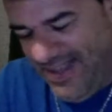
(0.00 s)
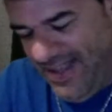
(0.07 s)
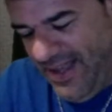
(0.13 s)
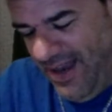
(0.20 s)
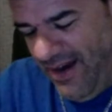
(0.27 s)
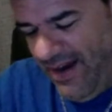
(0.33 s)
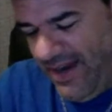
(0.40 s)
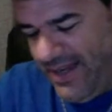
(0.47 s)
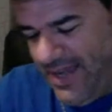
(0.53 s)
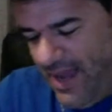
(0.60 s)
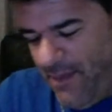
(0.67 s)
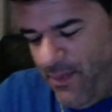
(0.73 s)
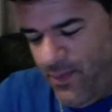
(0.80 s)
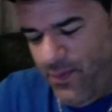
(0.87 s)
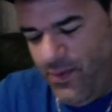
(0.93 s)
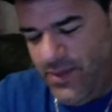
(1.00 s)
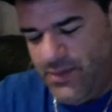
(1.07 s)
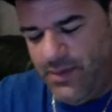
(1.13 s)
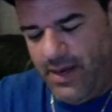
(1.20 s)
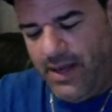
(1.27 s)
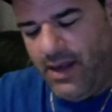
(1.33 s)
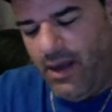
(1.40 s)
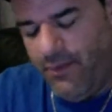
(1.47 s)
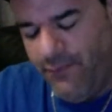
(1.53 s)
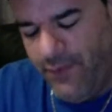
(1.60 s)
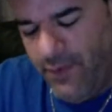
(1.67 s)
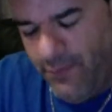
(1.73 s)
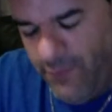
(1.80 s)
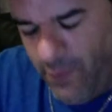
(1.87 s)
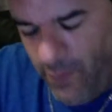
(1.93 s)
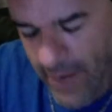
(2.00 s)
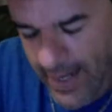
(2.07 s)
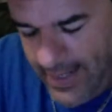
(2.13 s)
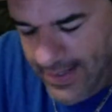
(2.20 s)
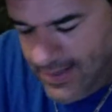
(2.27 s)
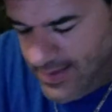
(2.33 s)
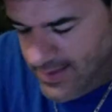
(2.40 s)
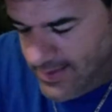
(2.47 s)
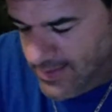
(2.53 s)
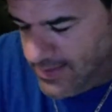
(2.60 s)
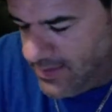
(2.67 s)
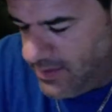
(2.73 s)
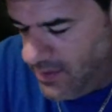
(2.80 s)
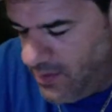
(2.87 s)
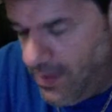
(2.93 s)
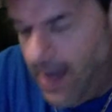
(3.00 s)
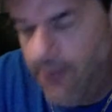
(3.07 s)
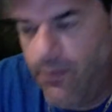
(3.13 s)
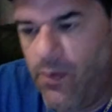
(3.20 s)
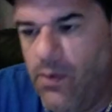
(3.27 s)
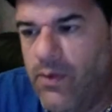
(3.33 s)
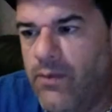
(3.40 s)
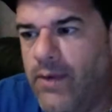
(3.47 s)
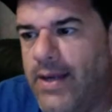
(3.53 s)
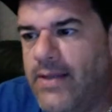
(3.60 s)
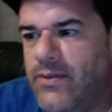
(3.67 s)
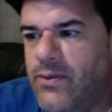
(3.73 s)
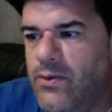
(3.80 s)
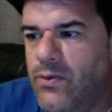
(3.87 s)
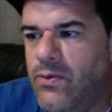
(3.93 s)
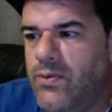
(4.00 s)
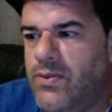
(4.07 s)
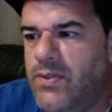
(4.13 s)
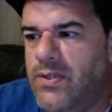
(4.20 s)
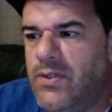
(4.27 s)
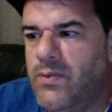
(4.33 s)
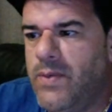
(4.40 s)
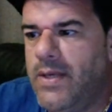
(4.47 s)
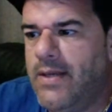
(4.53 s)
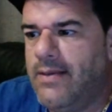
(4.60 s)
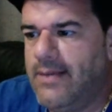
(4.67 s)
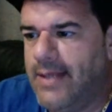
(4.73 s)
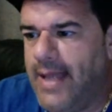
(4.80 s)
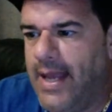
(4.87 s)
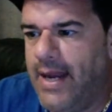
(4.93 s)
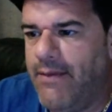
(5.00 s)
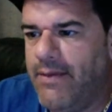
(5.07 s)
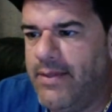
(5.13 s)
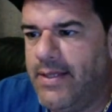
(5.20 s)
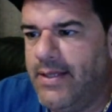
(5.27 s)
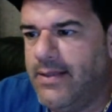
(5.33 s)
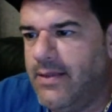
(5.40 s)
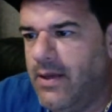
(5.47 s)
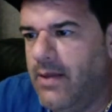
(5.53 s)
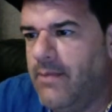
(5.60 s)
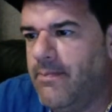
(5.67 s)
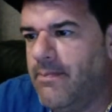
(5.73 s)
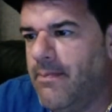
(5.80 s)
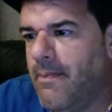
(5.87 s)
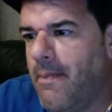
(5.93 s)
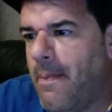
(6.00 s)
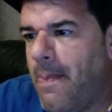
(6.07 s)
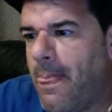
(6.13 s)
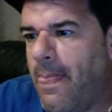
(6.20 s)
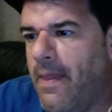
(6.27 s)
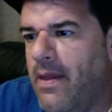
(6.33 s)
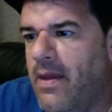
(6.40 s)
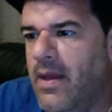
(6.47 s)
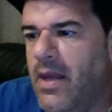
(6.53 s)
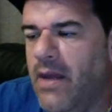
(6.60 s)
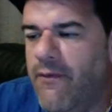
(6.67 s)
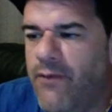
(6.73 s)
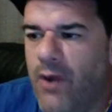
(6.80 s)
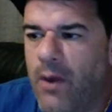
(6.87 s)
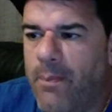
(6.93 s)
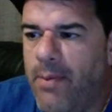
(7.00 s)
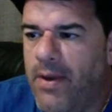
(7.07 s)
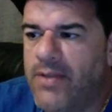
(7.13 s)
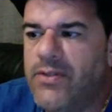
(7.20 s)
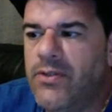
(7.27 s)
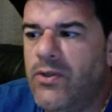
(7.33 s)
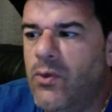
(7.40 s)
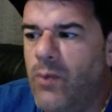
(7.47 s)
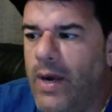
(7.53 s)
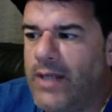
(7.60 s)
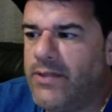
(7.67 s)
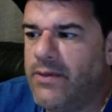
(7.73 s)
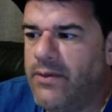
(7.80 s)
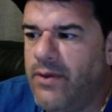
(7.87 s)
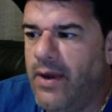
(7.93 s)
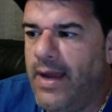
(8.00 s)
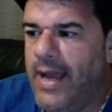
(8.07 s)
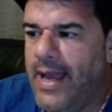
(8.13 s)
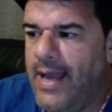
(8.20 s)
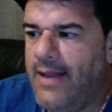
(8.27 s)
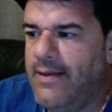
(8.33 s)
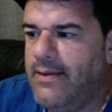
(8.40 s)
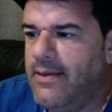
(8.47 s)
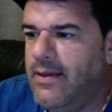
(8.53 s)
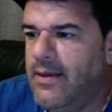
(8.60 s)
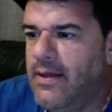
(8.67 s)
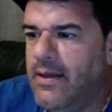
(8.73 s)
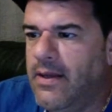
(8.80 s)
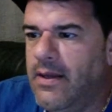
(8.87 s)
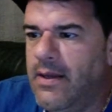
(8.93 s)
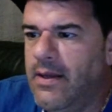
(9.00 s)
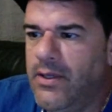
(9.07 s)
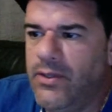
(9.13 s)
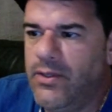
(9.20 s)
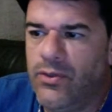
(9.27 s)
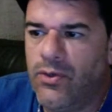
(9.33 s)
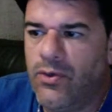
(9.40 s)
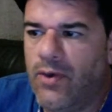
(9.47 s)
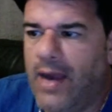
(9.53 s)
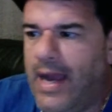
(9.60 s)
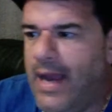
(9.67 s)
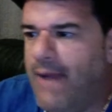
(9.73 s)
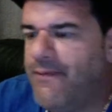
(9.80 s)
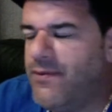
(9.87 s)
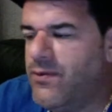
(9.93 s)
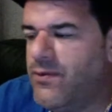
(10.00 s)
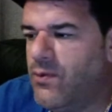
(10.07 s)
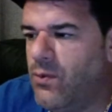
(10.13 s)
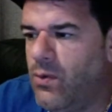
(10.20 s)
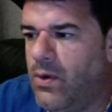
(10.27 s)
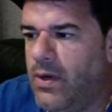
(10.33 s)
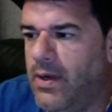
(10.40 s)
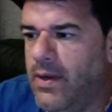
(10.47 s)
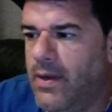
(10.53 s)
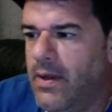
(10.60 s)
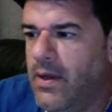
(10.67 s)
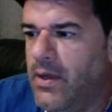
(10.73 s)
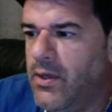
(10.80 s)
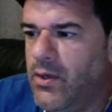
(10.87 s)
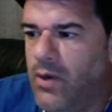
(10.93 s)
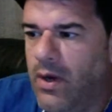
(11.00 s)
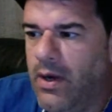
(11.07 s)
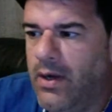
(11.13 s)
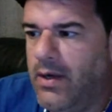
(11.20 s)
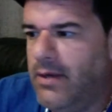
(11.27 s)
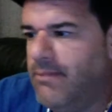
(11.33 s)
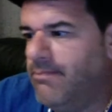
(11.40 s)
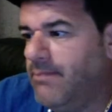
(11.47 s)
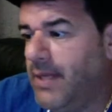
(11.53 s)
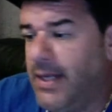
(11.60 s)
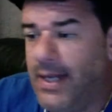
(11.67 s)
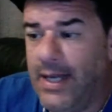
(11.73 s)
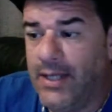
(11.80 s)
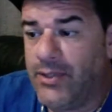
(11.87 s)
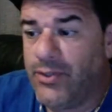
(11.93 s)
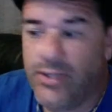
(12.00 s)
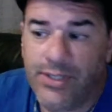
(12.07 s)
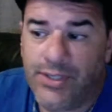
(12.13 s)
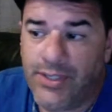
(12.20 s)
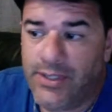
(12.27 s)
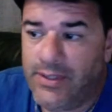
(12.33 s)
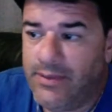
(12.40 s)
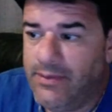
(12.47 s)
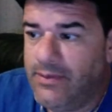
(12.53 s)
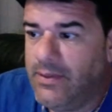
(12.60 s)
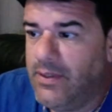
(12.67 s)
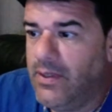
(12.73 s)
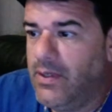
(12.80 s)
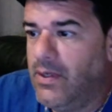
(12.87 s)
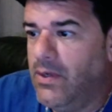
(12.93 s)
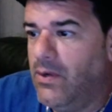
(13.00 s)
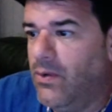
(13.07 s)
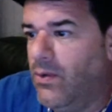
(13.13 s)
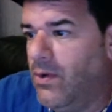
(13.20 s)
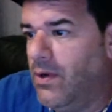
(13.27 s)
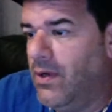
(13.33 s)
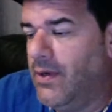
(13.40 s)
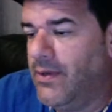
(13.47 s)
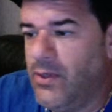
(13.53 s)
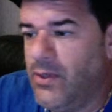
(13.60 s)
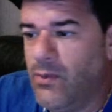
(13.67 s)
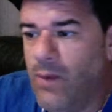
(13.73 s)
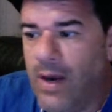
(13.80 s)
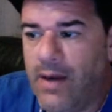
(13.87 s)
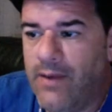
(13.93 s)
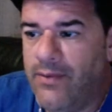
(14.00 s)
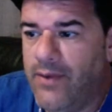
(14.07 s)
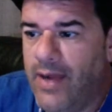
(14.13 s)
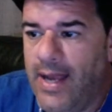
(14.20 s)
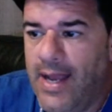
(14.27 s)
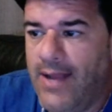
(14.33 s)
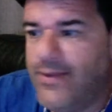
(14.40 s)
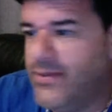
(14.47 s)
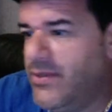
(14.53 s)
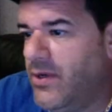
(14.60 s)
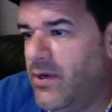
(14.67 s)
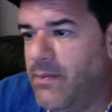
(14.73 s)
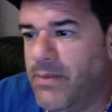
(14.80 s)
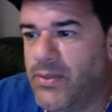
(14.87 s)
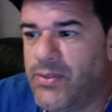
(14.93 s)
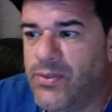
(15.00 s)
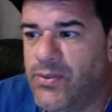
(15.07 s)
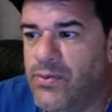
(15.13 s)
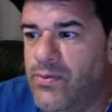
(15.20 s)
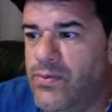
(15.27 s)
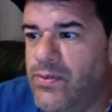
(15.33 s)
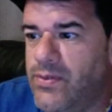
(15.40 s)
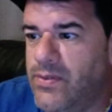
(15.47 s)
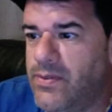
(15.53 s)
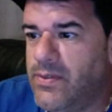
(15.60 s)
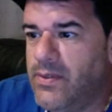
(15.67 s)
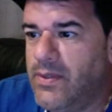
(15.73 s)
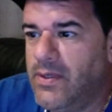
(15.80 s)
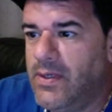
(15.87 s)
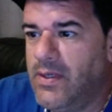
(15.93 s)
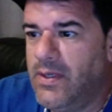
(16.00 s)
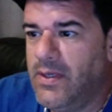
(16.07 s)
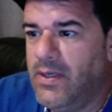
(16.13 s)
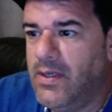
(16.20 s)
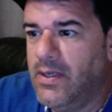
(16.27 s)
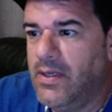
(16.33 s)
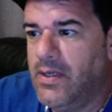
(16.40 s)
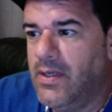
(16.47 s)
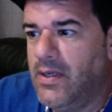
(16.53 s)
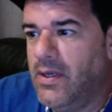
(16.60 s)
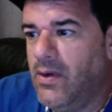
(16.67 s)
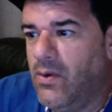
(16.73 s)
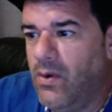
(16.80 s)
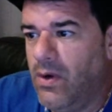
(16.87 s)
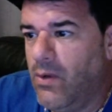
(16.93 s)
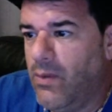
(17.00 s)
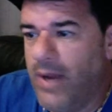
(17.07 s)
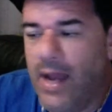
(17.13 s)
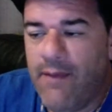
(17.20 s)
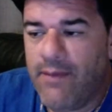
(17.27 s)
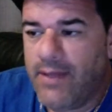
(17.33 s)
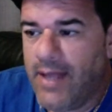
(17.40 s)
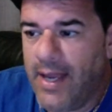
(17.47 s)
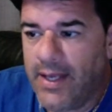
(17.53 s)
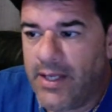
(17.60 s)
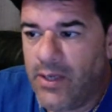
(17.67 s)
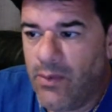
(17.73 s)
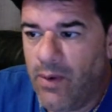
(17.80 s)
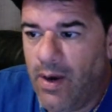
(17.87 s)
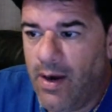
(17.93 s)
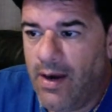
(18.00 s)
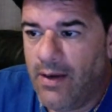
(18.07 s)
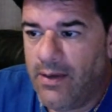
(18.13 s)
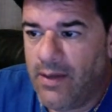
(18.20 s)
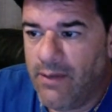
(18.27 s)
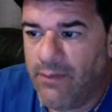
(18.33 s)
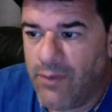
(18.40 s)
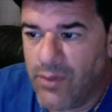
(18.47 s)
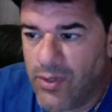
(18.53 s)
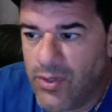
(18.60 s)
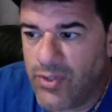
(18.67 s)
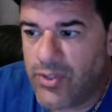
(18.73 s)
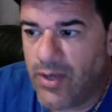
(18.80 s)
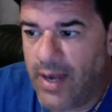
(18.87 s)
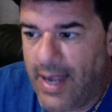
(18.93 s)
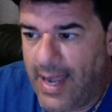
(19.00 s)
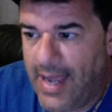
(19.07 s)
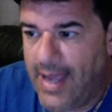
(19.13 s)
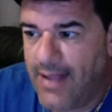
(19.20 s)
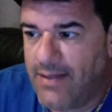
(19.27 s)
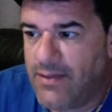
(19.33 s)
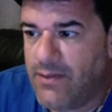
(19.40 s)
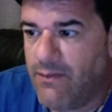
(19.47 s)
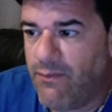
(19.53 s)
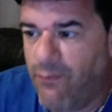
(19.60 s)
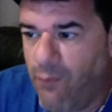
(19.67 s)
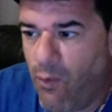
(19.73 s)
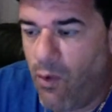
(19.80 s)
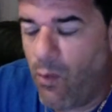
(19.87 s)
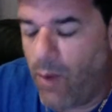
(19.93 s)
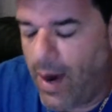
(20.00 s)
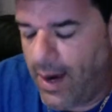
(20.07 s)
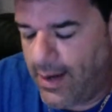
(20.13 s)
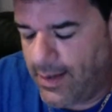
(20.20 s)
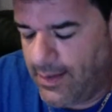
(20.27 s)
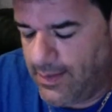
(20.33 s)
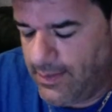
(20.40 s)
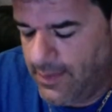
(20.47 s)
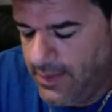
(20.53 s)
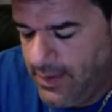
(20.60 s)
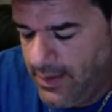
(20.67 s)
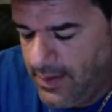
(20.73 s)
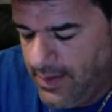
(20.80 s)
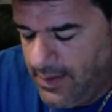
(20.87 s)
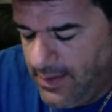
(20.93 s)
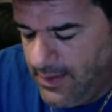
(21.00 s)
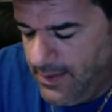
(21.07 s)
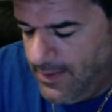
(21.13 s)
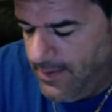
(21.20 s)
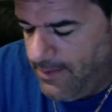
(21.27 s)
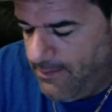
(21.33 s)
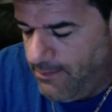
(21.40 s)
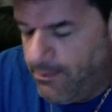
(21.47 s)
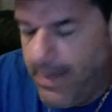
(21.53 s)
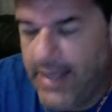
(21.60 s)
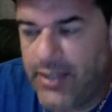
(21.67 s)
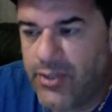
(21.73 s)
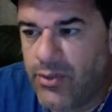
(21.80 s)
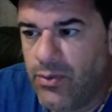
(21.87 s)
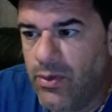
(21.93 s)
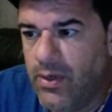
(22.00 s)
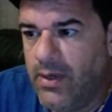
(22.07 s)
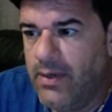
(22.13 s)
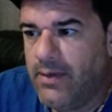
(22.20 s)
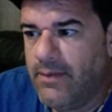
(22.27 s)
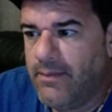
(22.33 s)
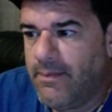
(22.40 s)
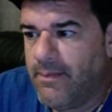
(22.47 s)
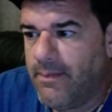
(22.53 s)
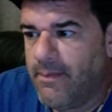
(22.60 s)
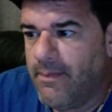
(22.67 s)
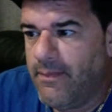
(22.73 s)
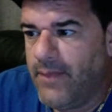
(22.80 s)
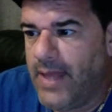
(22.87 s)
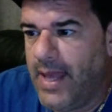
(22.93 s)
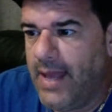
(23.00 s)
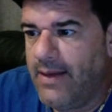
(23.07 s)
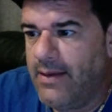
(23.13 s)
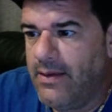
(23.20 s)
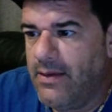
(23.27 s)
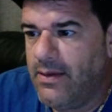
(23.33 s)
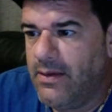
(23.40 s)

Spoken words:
All right, Capricorns, what I got for you for work is you have all the right tools this week to get everything done. If you're a person who works with your hand, you do crafts, or you're an electrician, or work with your hands, or you're a masseuse, or whatever the heck you are, if you use your hands for work, make sure that